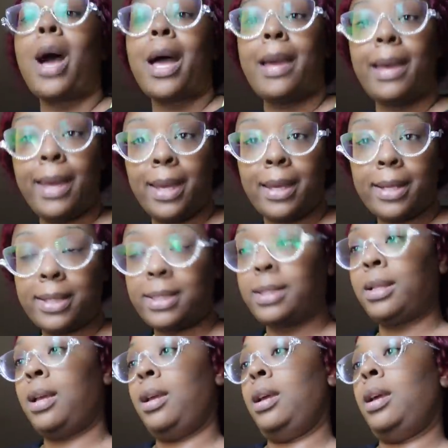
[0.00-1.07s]
I
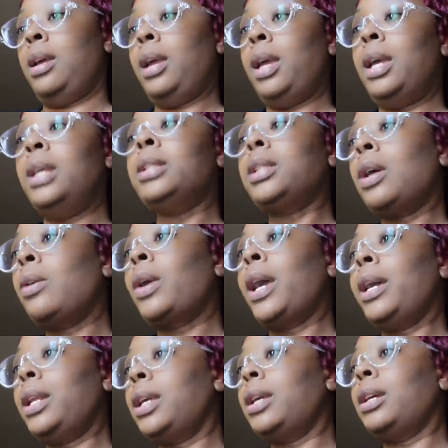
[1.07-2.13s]
asked. It's
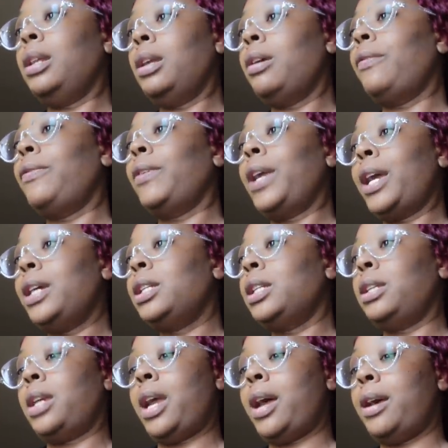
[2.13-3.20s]
okay to get
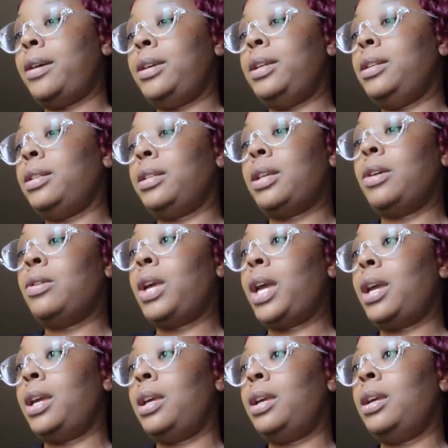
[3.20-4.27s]
clarification, y'all. It is
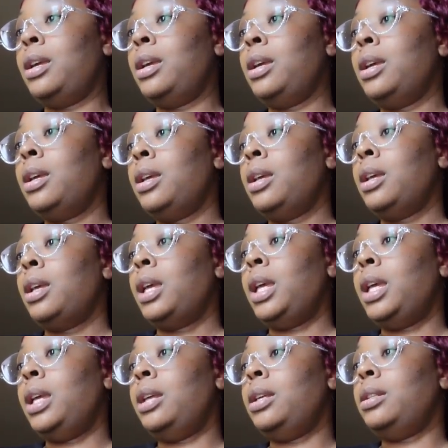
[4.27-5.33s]
okay.
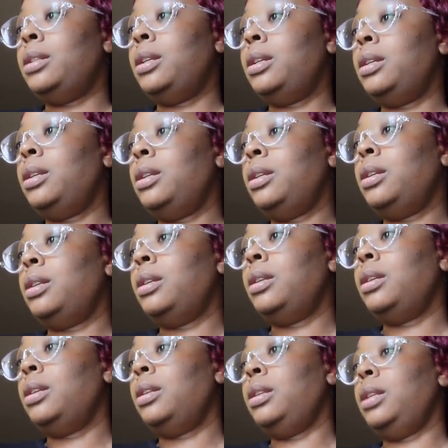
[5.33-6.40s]
And
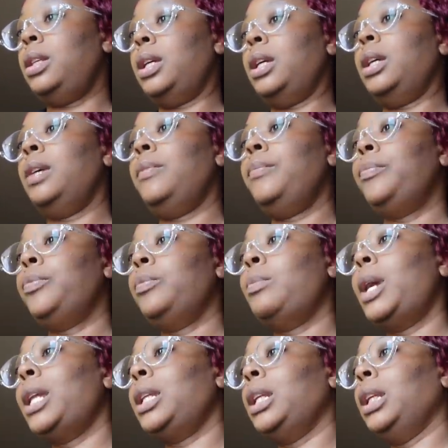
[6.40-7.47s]
yeah,
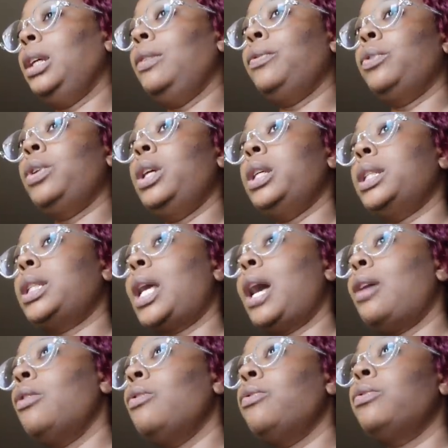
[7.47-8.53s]
my delivery is
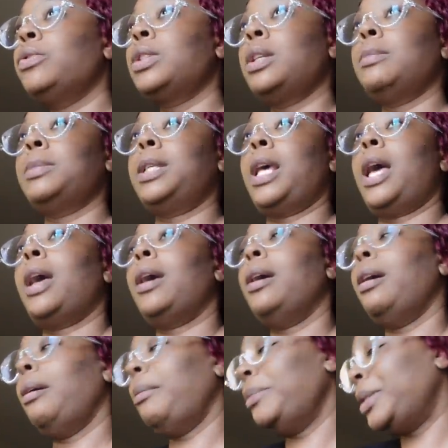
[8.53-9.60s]
off
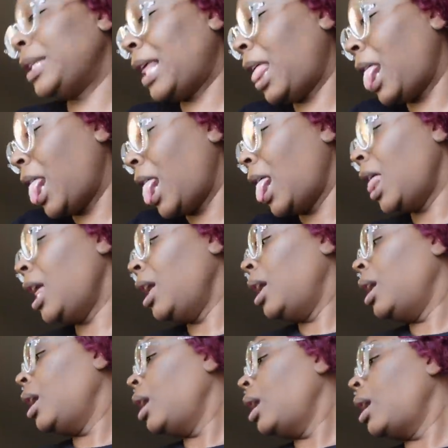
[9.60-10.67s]
sometimes.
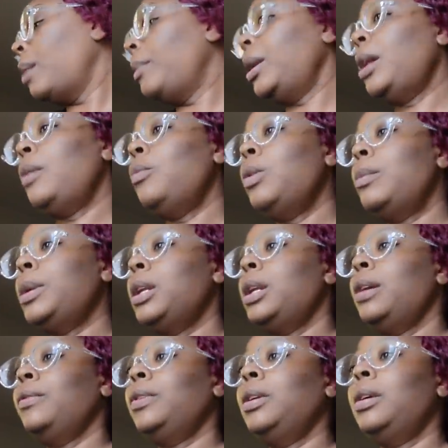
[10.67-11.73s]
but I'm woman
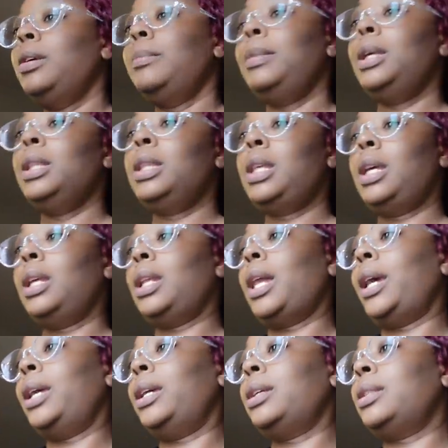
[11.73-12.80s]
enough to admit that
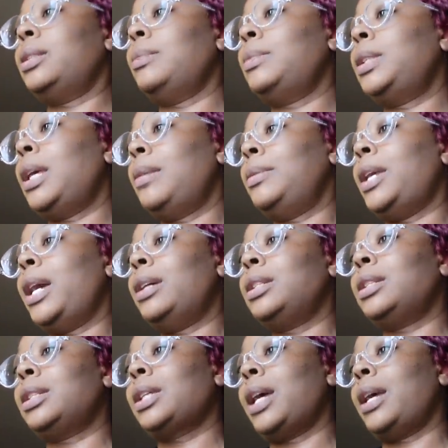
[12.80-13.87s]
like sometimes y'all
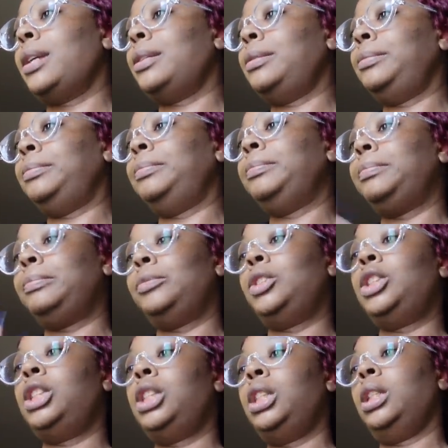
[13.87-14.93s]
just gotta
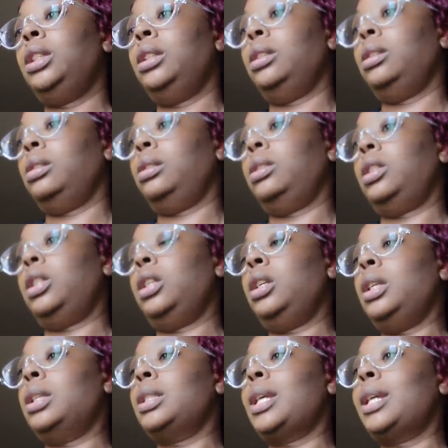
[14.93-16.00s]
chill. Chill.
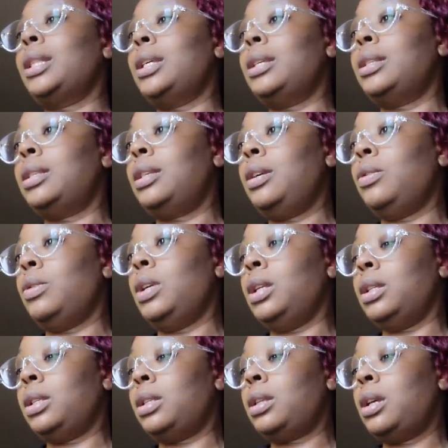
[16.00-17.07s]
It's not that
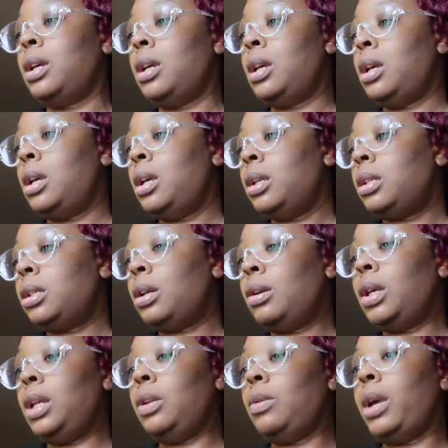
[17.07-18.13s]
serious. So
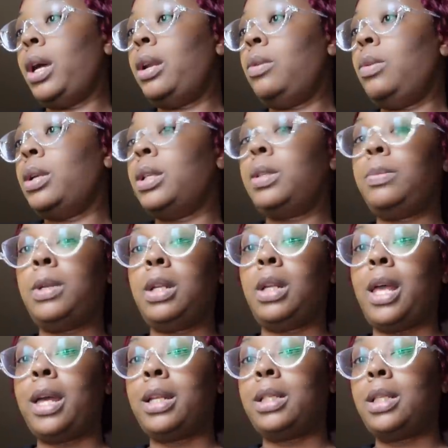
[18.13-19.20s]
anyway, I don't want to spend a
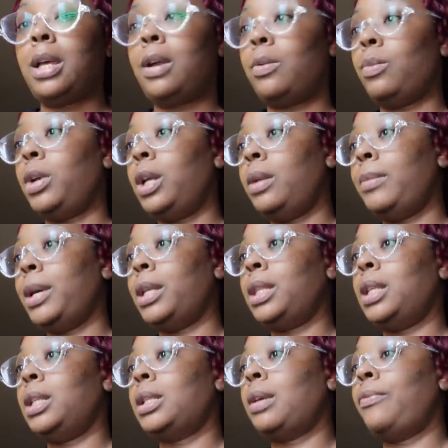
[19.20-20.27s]
lot of time ranting
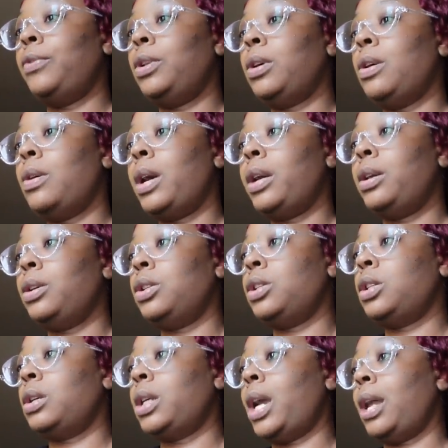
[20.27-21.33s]
about this. I'm going to go out here and
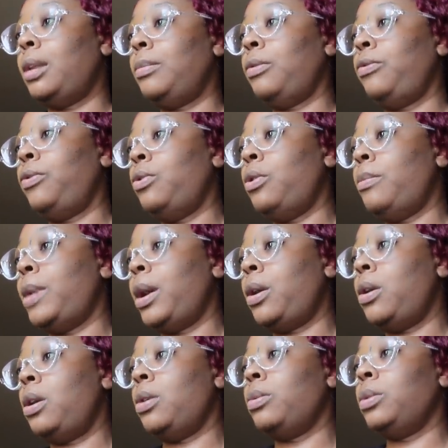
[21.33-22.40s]
show y'all the before of my
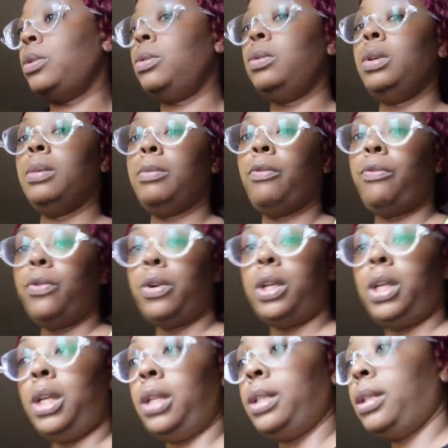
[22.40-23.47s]
car real quick before
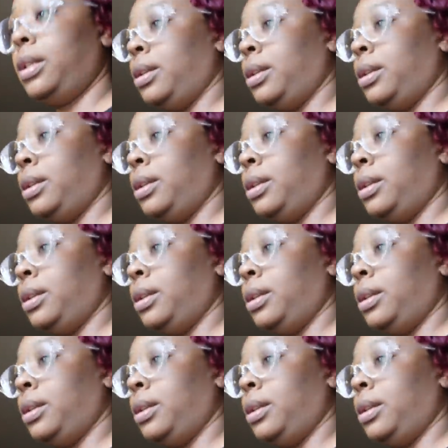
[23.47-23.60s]
he gets